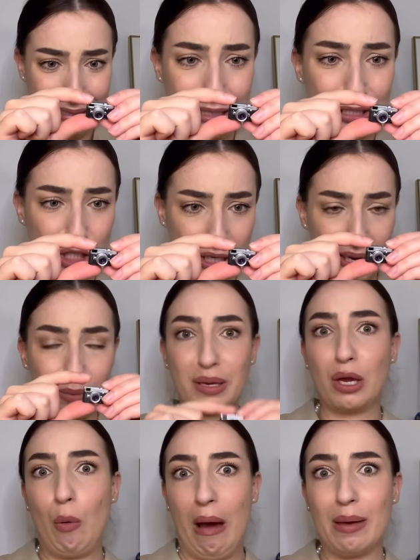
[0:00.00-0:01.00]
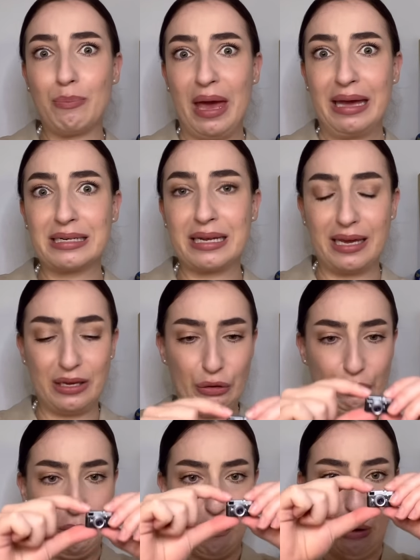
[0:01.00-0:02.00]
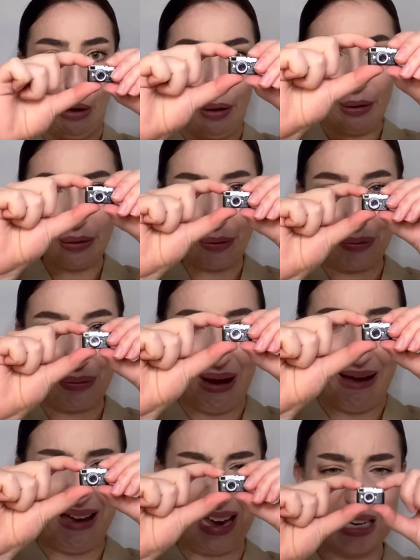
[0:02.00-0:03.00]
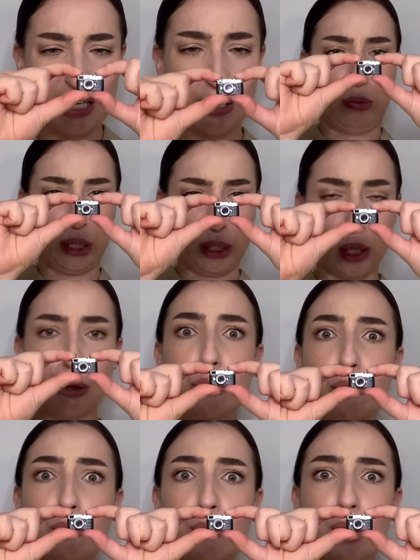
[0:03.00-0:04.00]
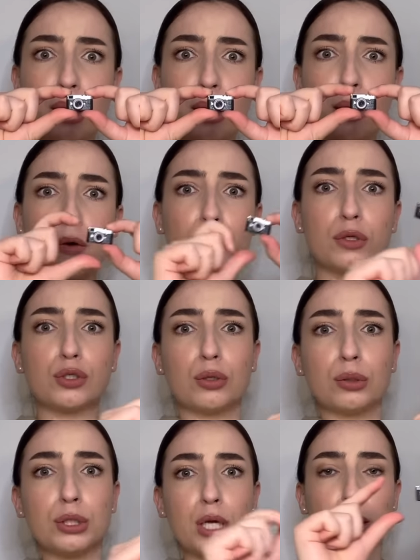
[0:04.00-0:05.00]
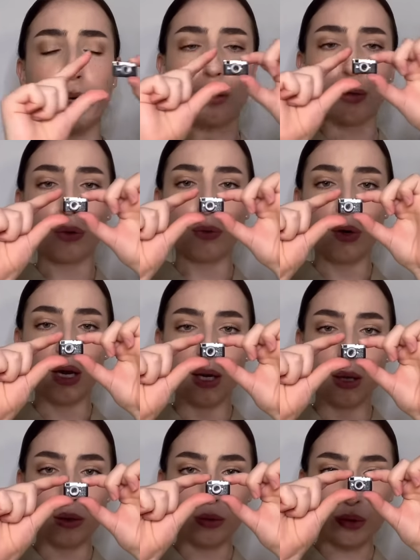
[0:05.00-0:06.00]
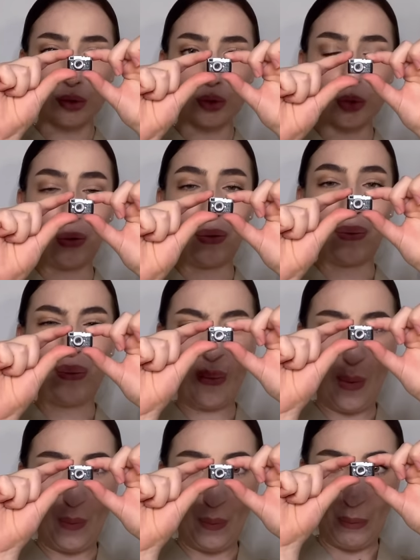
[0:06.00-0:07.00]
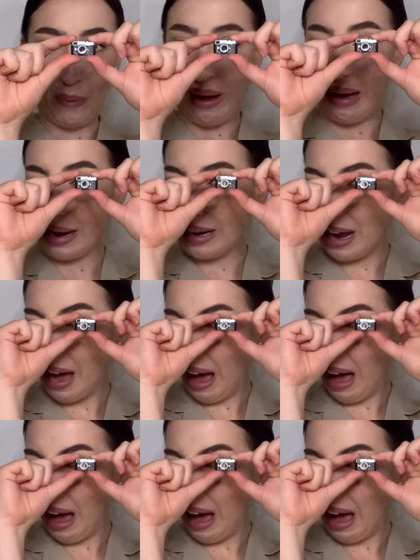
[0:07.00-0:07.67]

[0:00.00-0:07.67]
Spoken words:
She can be quite petty, you know her. All right, ready? 3, over the shoulder, darling. 3, 2, 1.